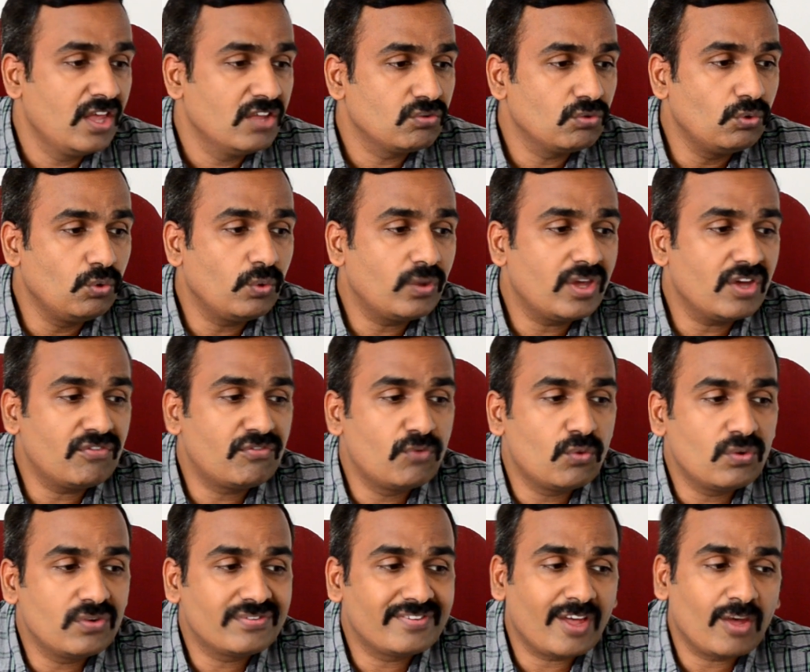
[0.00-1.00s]
So Nokia
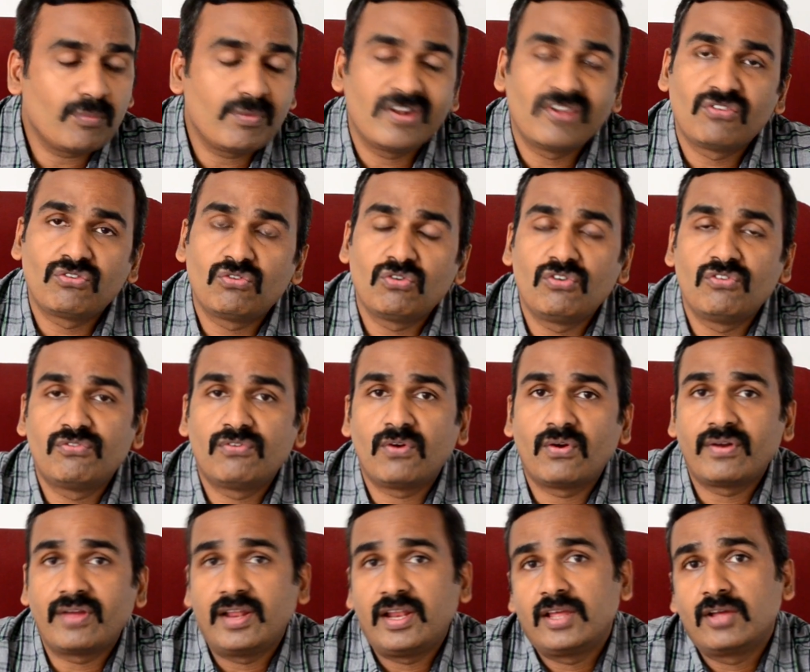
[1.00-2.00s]
phones have been stood
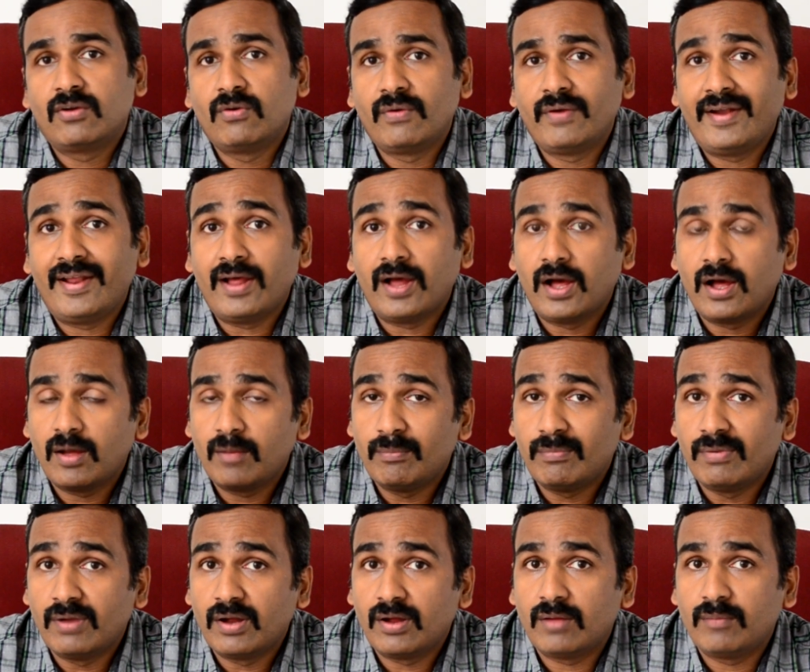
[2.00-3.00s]
for really good,
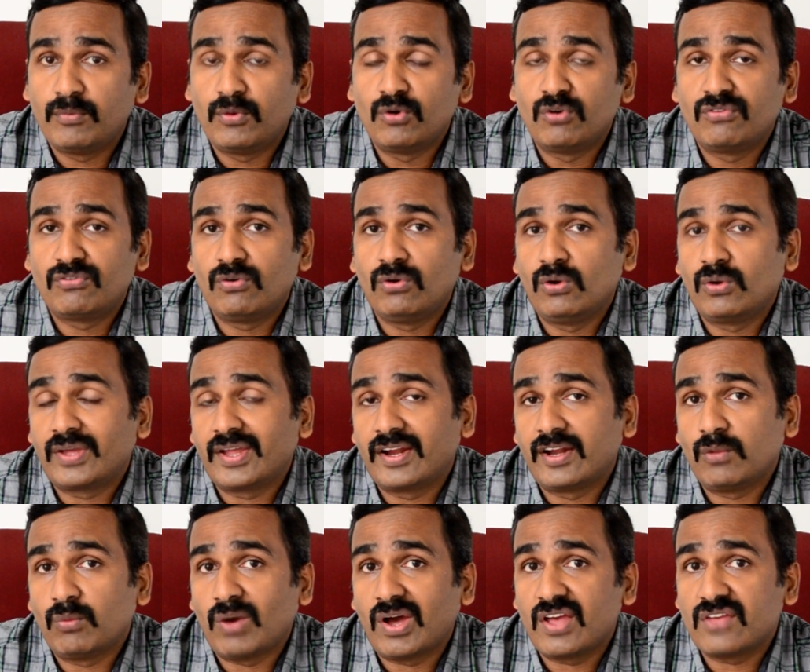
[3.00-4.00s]
beautiful
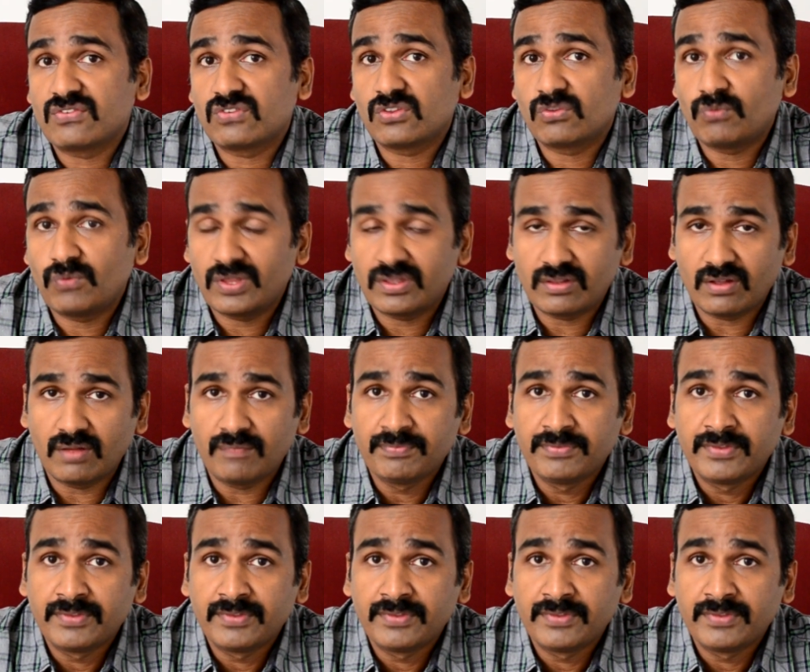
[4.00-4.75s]
looking devices with